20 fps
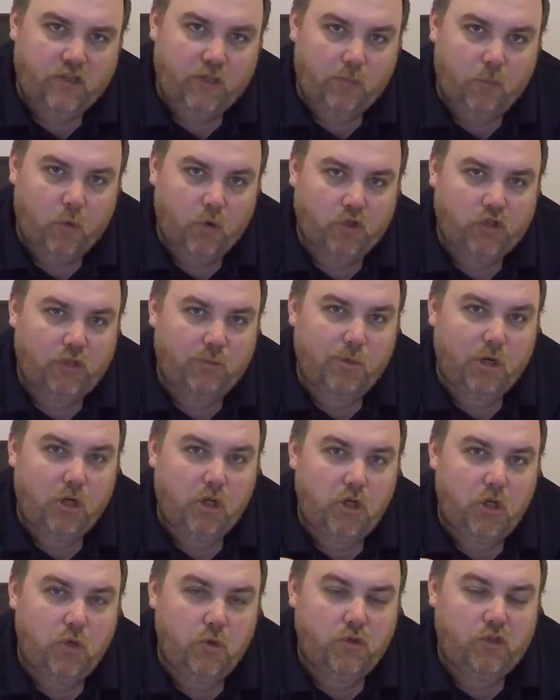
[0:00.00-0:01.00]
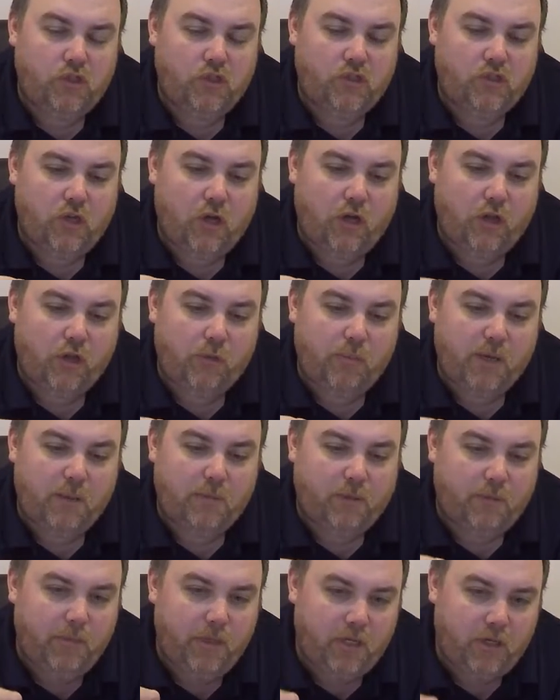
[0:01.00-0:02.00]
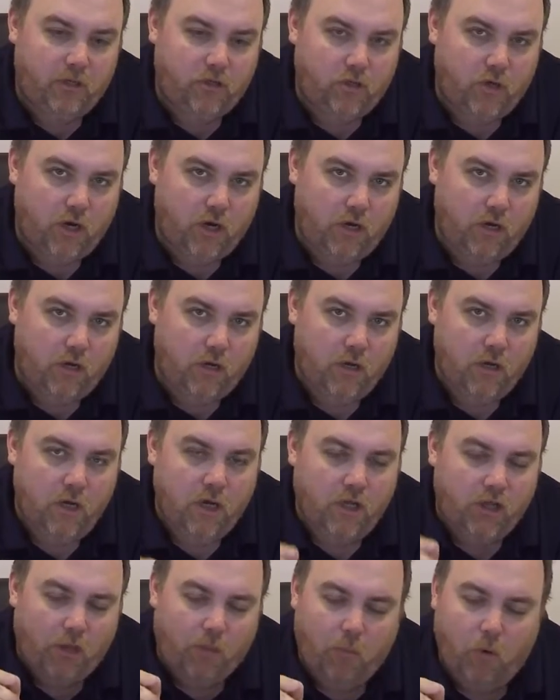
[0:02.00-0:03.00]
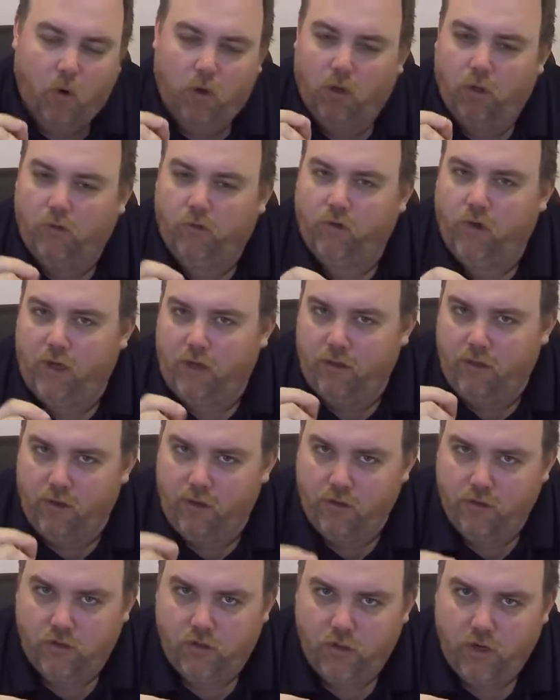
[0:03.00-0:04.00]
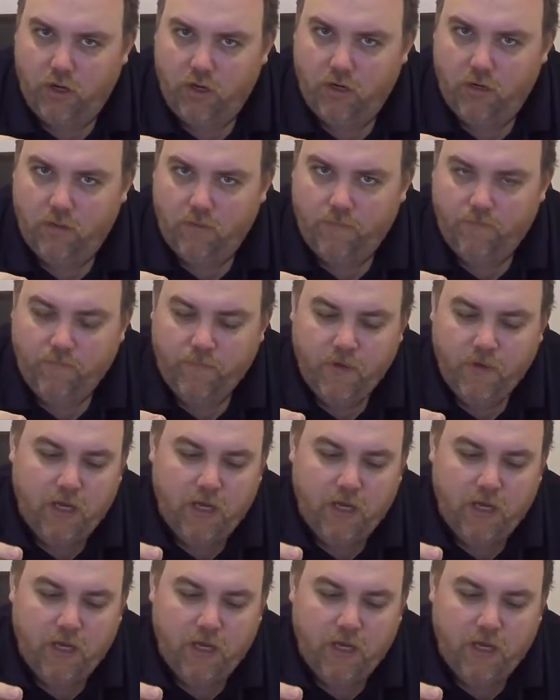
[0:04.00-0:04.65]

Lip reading: the more someone accuses other people of being the traitor, the more it looks like they're the traitor.